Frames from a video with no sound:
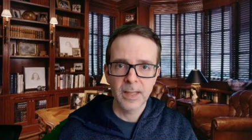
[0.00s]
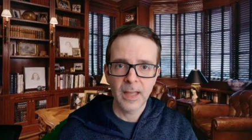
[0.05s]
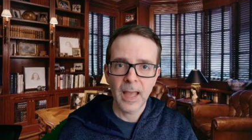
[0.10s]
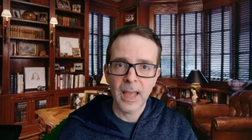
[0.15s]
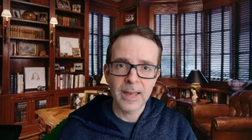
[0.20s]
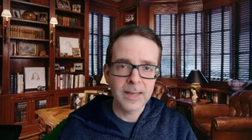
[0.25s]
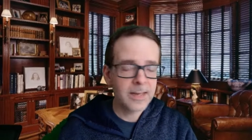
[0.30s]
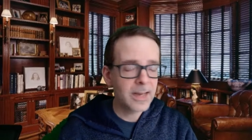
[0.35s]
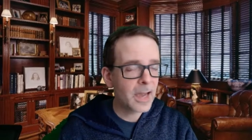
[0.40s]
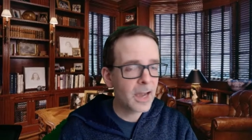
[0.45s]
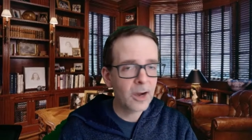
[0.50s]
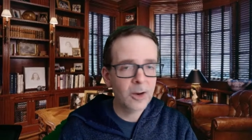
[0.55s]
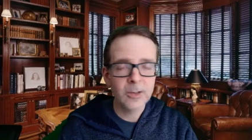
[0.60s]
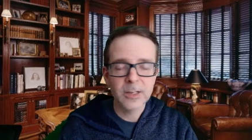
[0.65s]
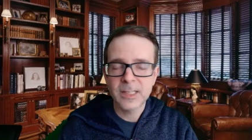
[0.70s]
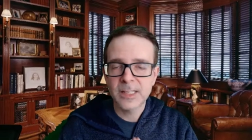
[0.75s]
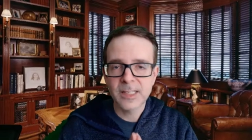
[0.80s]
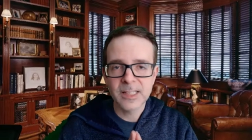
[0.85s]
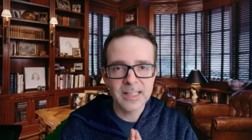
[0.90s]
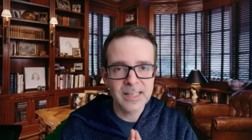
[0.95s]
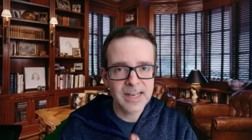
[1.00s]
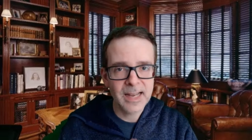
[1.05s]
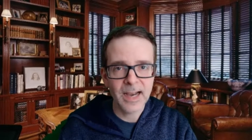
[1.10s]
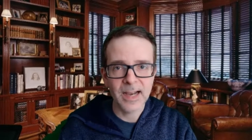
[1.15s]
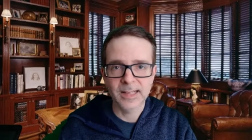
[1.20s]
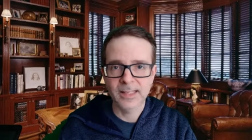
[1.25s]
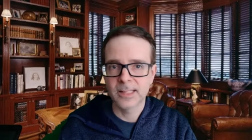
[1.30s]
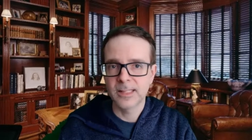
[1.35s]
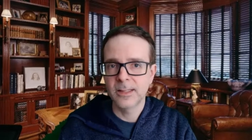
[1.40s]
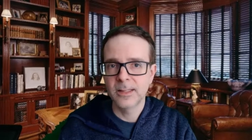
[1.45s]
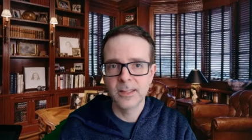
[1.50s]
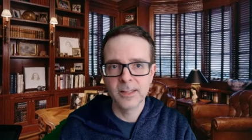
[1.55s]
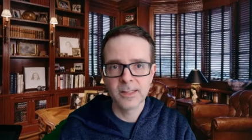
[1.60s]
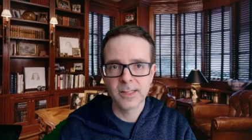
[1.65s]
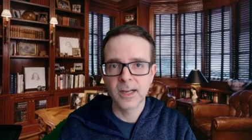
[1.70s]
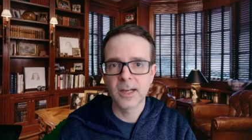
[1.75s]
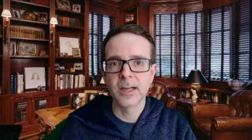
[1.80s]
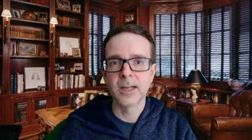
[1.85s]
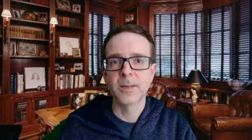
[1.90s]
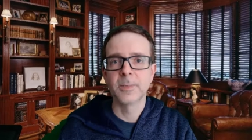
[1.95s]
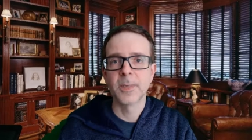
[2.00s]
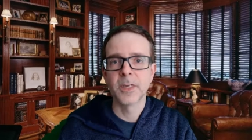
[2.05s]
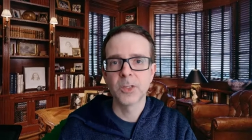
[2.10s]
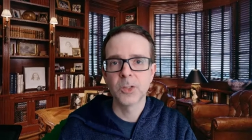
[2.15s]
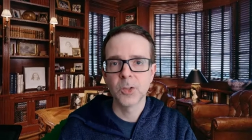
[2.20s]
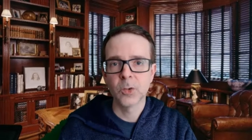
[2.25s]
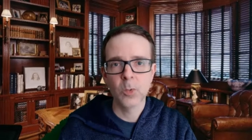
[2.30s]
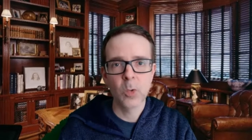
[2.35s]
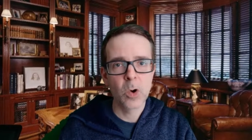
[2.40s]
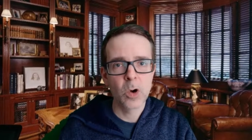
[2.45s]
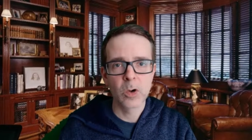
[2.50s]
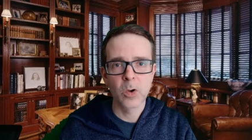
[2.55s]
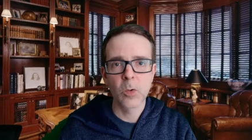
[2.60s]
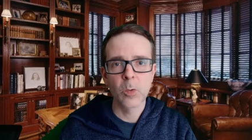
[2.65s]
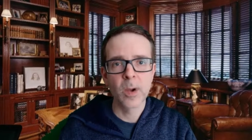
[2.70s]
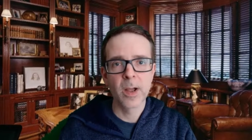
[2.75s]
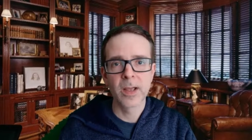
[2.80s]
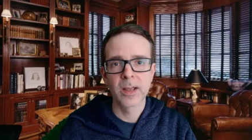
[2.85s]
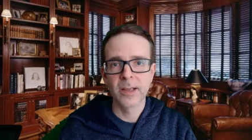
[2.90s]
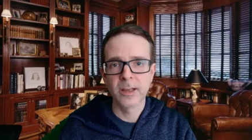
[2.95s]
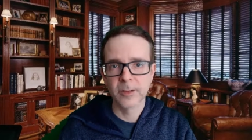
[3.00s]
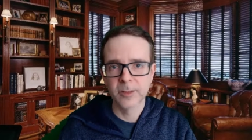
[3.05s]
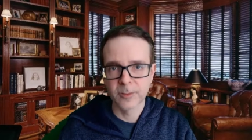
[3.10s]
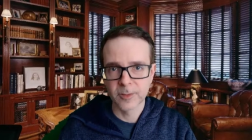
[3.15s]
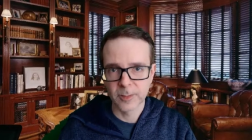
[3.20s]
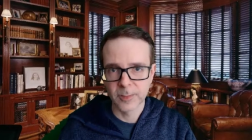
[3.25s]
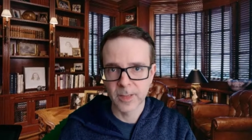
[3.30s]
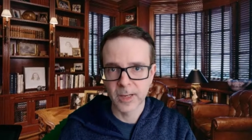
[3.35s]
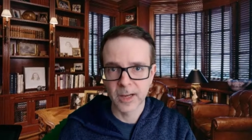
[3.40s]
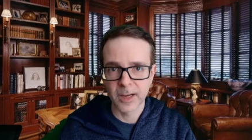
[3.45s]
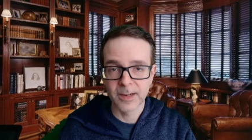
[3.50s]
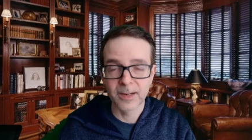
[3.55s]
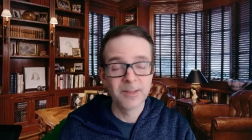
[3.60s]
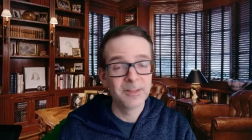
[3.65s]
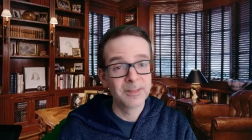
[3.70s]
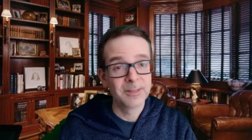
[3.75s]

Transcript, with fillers: And now is not the time to walk away from God.